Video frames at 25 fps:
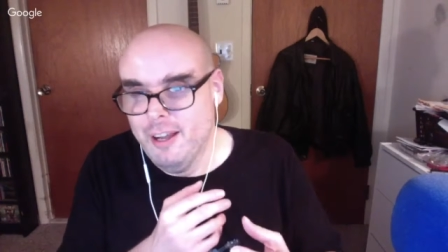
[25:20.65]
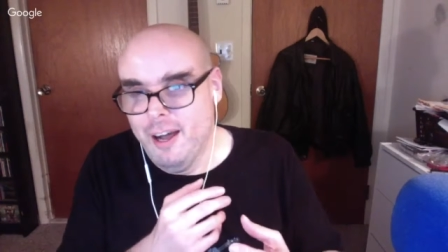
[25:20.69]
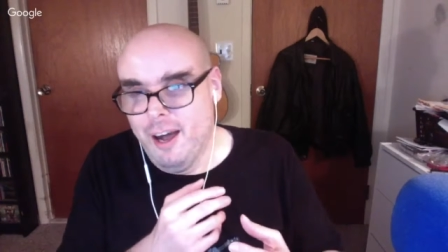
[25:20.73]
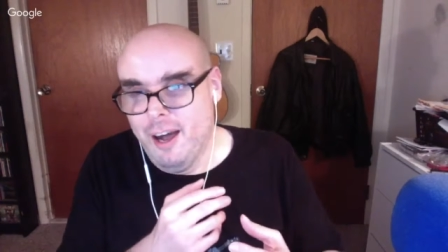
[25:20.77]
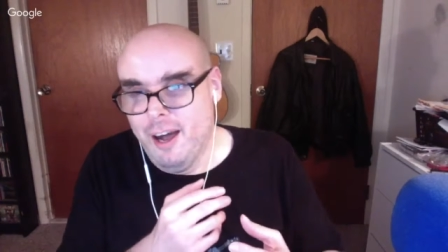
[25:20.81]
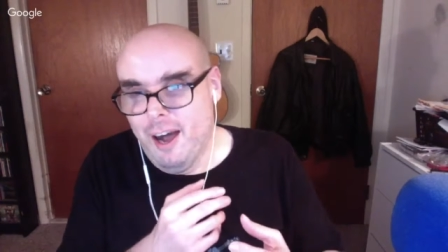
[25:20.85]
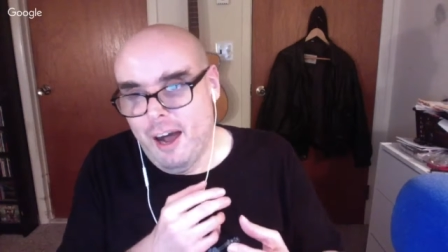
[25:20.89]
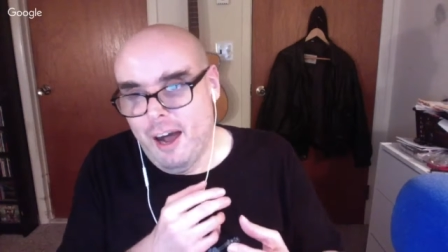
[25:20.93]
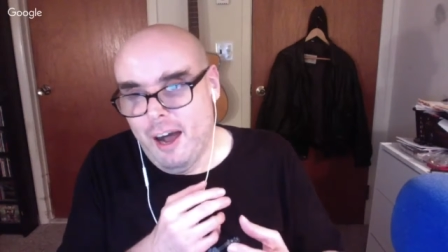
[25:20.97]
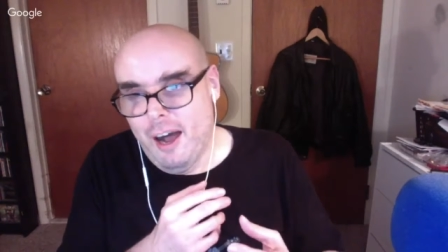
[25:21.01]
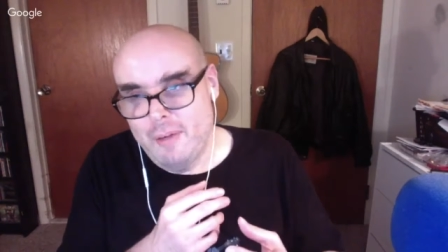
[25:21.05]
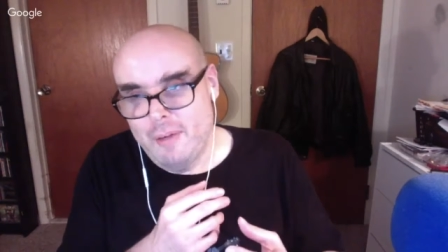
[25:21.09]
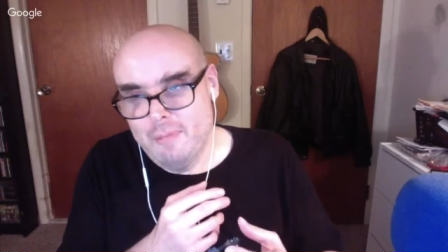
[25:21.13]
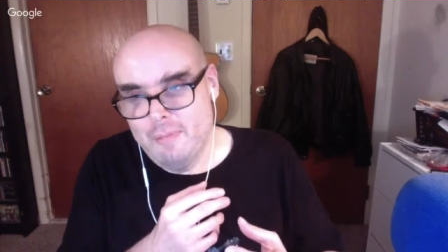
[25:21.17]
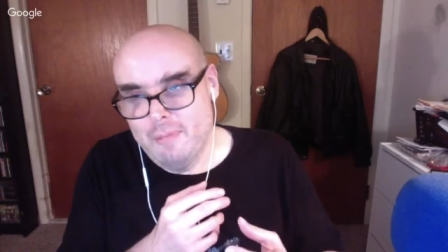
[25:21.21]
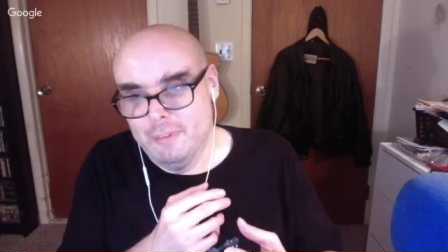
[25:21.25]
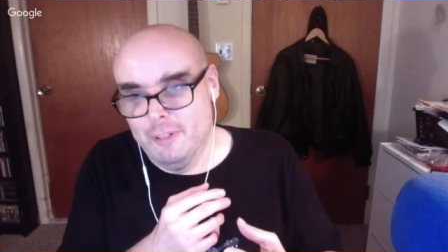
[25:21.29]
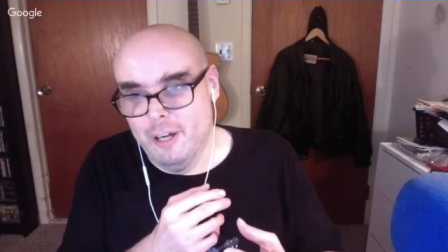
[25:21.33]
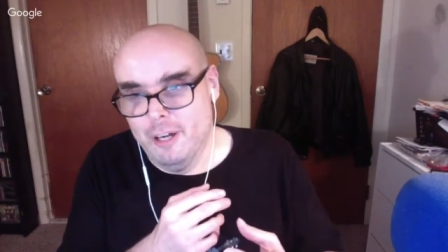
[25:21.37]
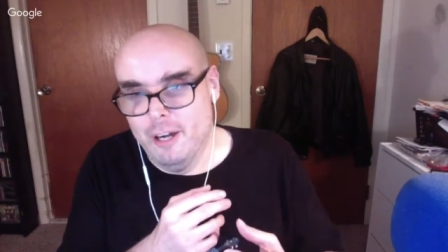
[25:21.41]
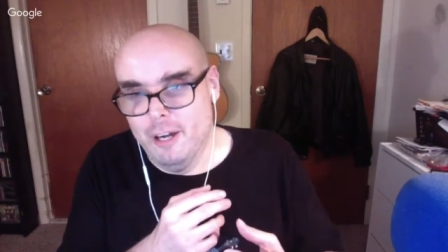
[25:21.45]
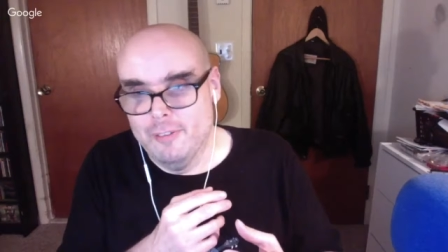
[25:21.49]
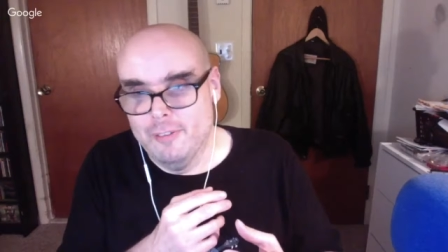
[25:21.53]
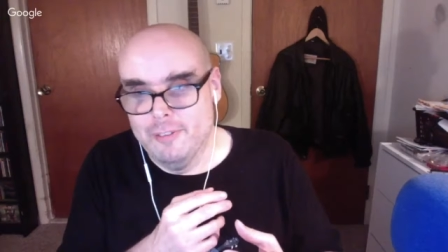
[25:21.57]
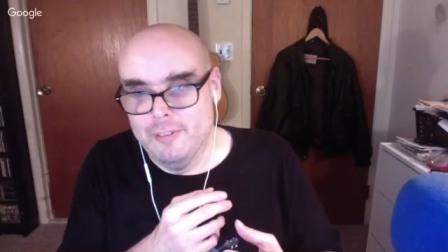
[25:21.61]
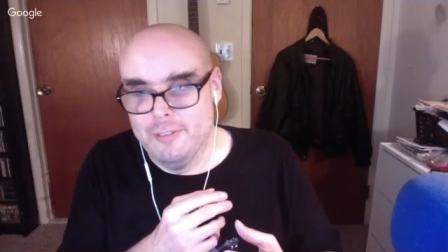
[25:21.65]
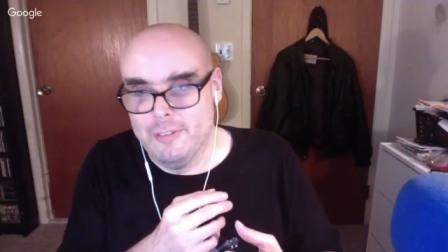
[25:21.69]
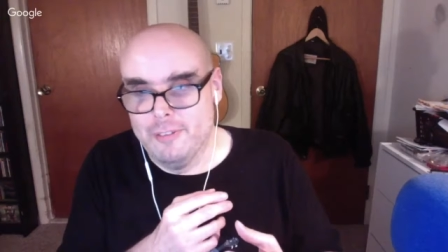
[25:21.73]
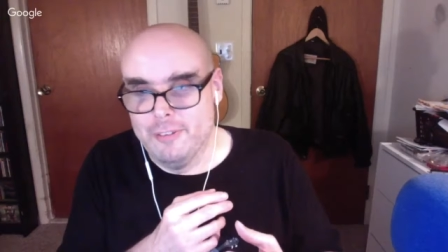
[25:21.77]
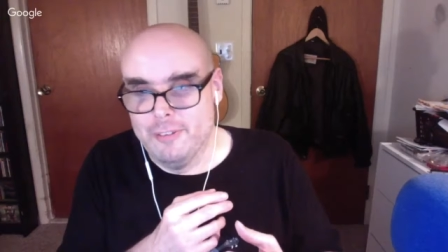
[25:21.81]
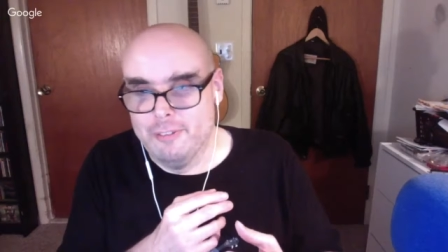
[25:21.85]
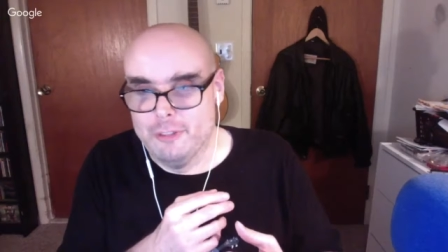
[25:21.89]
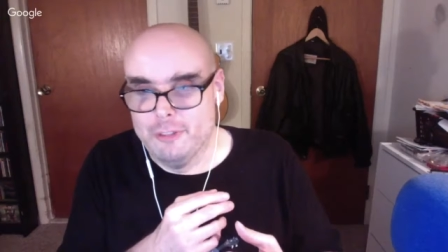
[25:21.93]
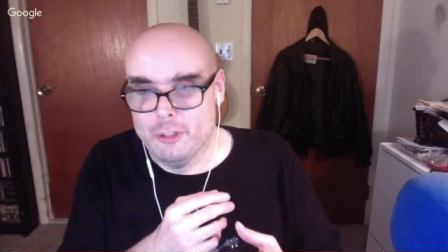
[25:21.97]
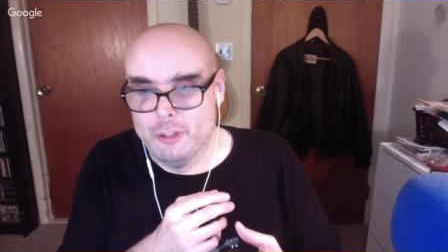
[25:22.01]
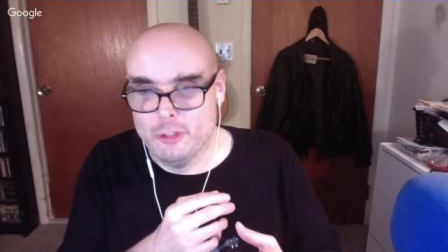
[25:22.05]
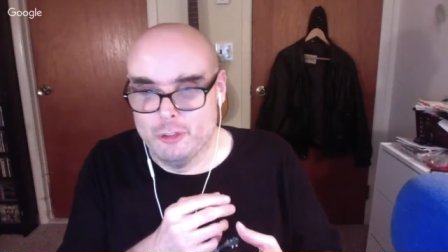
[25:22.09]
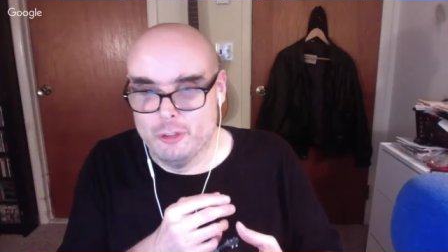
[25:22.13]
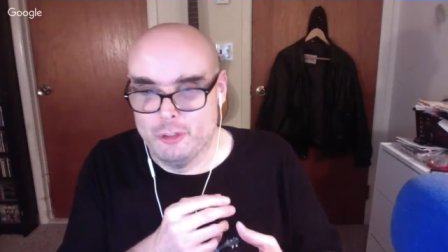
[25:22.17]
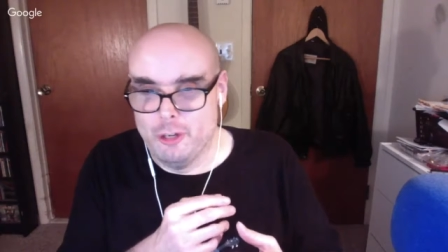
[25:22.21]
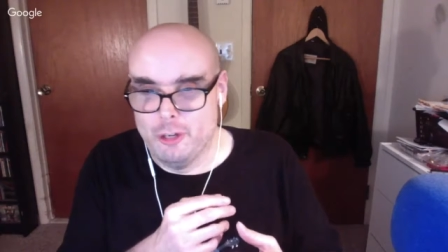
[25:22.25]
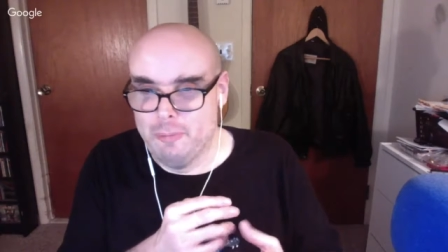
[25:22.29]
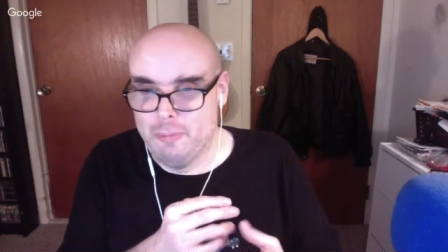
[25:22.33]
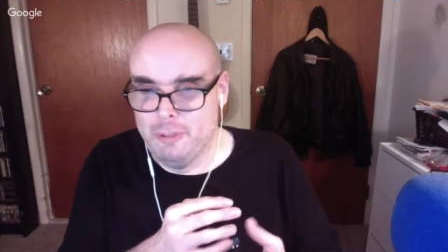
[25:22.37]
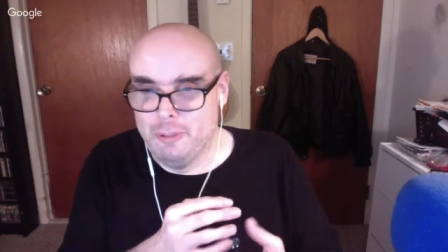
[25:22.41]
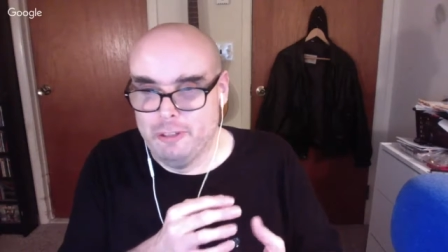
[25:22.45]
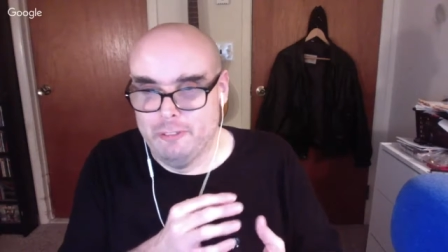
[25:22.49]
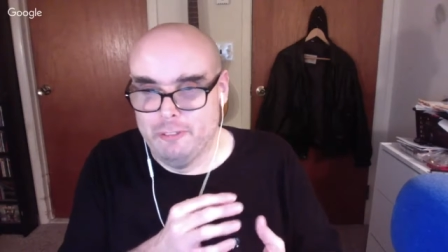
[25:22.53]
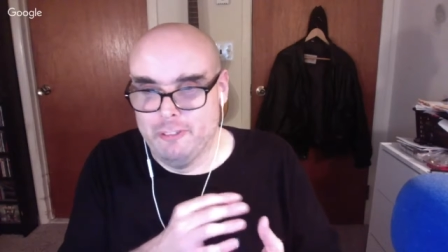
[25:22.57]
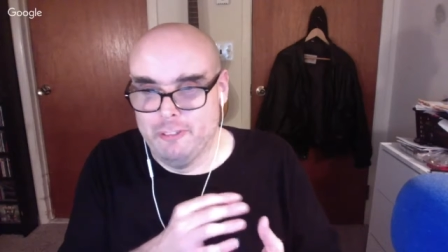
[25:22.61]
Loved the
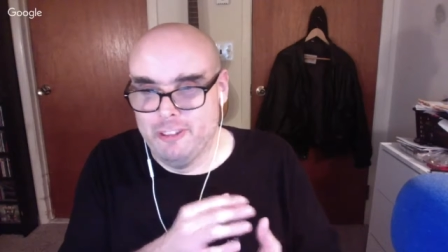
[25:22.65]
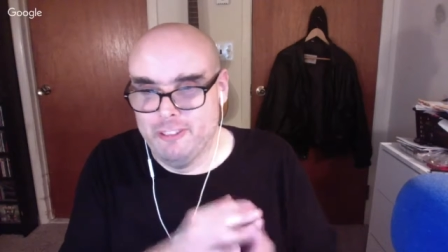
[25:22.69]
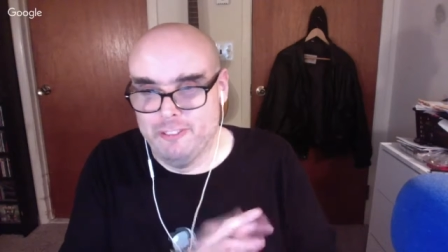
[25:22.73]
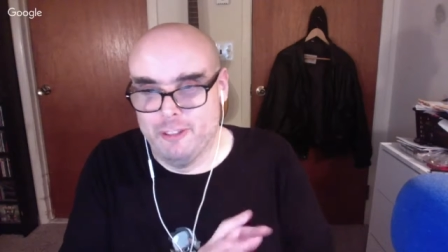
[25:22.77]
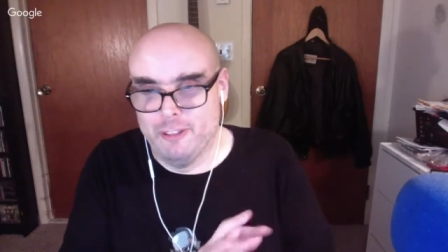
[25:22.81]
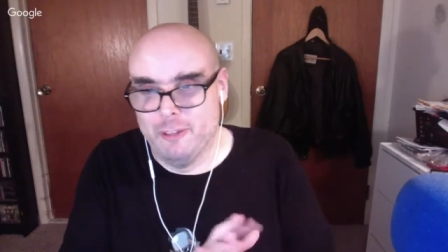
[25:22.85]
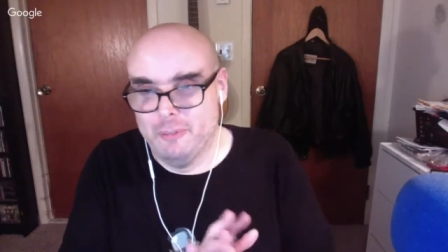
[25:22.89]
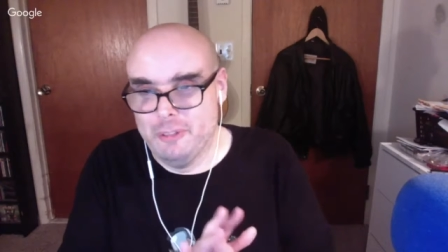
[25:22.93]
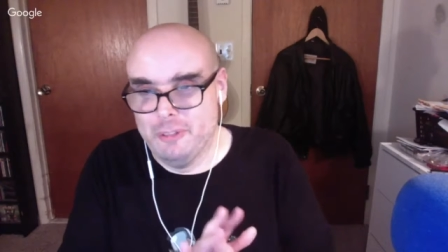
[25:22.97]
dripping reverb